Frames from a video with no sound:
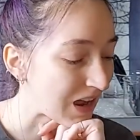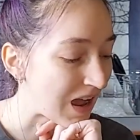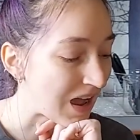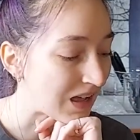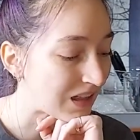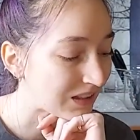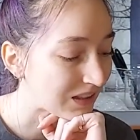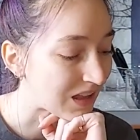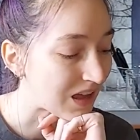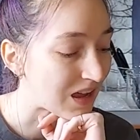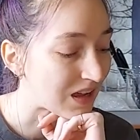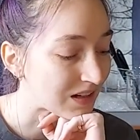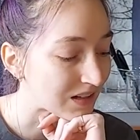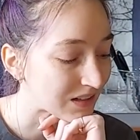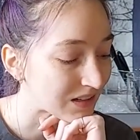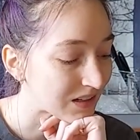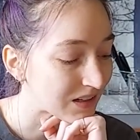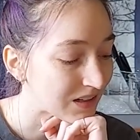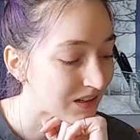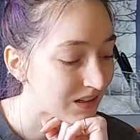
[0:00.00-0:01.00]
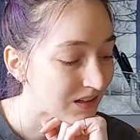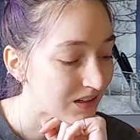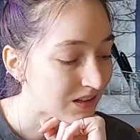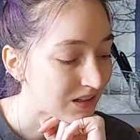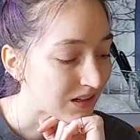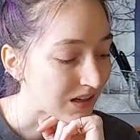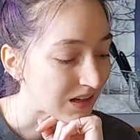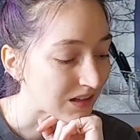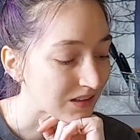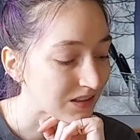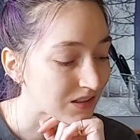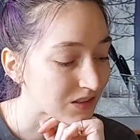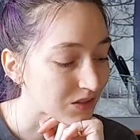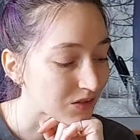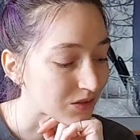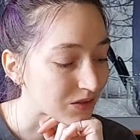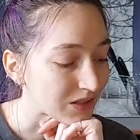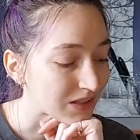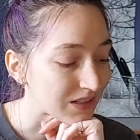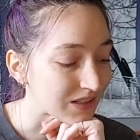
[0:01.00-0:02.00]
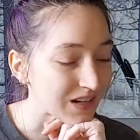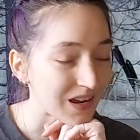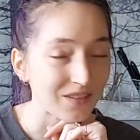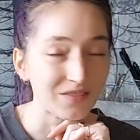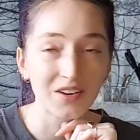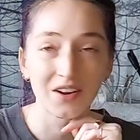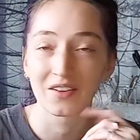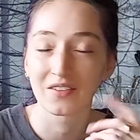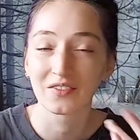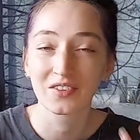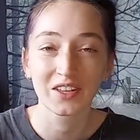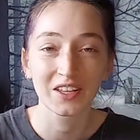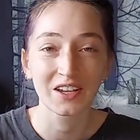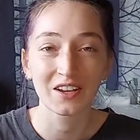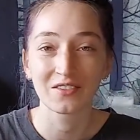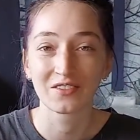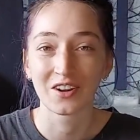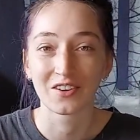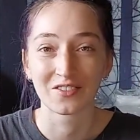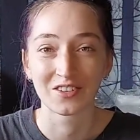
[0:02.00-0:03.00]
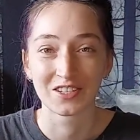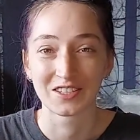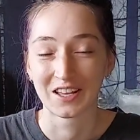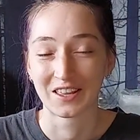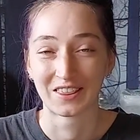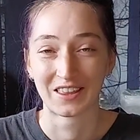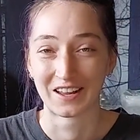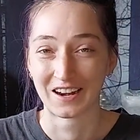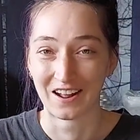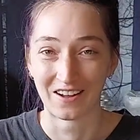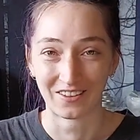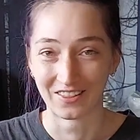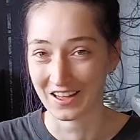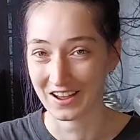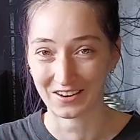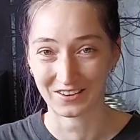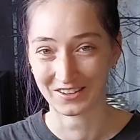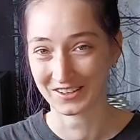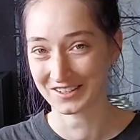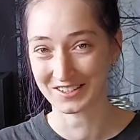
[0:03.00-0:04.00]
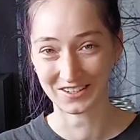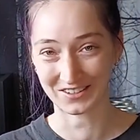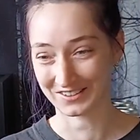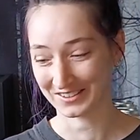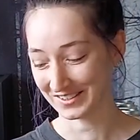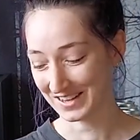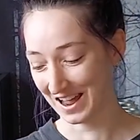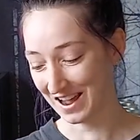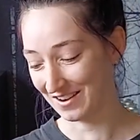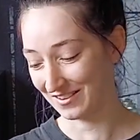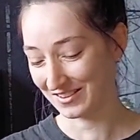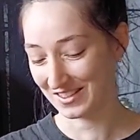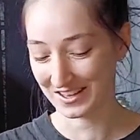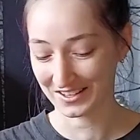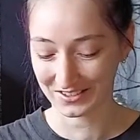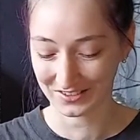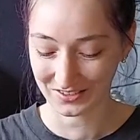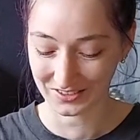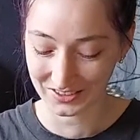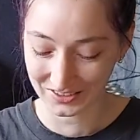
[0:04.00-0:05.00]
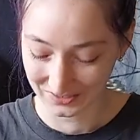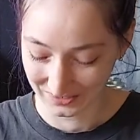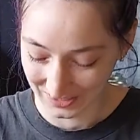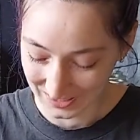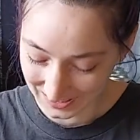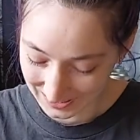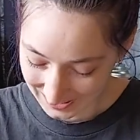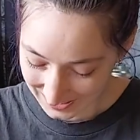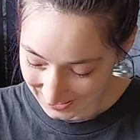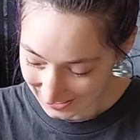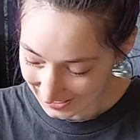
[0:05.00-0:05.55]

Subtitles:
Allantoin. I feel like I've never said that out loud until now. That's really funny.